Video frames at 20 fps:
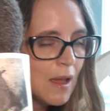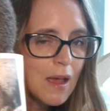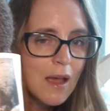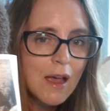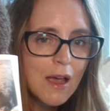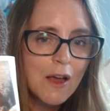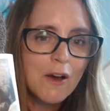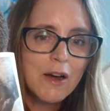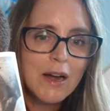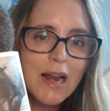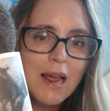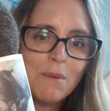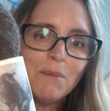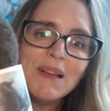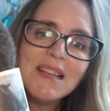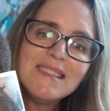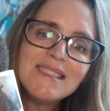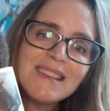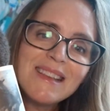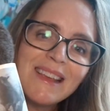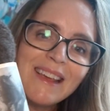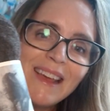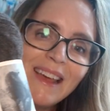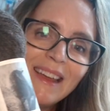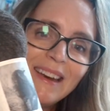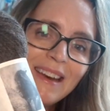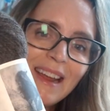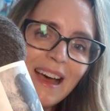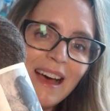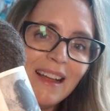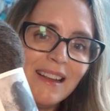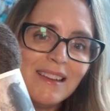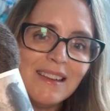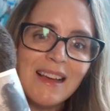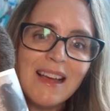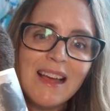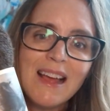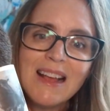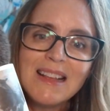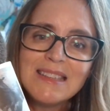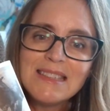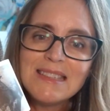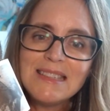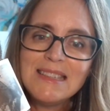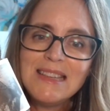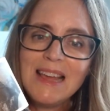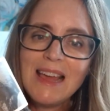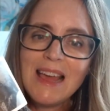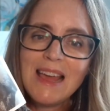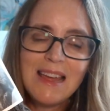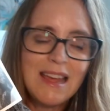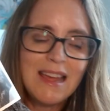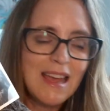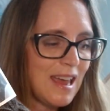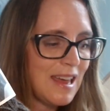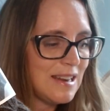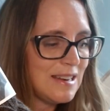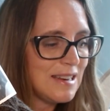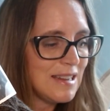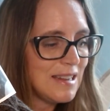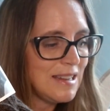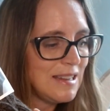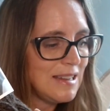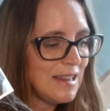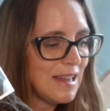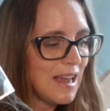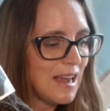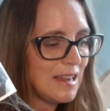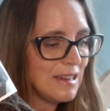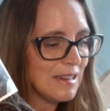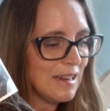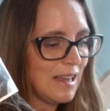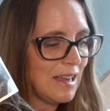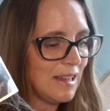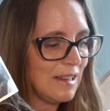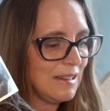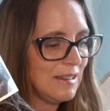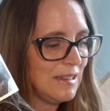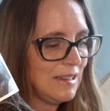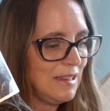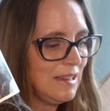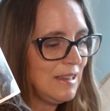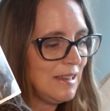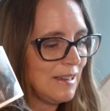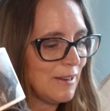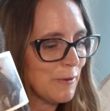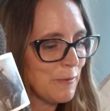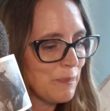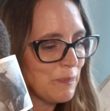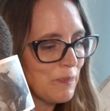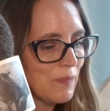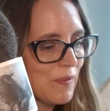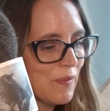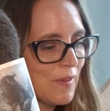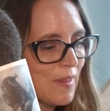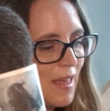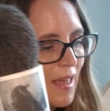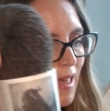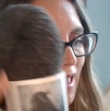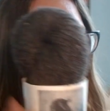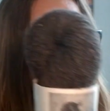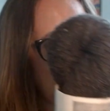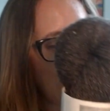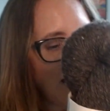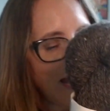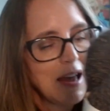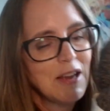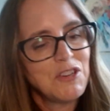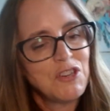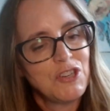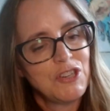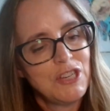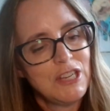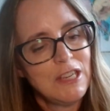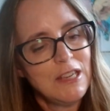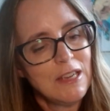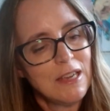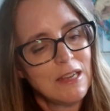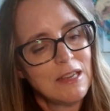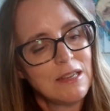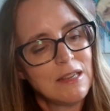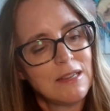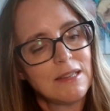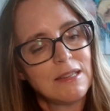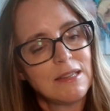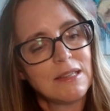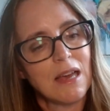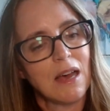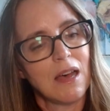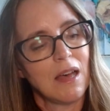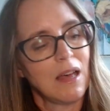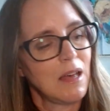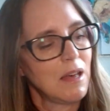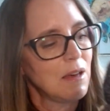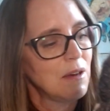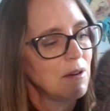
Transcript: Her name is Canelle, Canelle. And she is a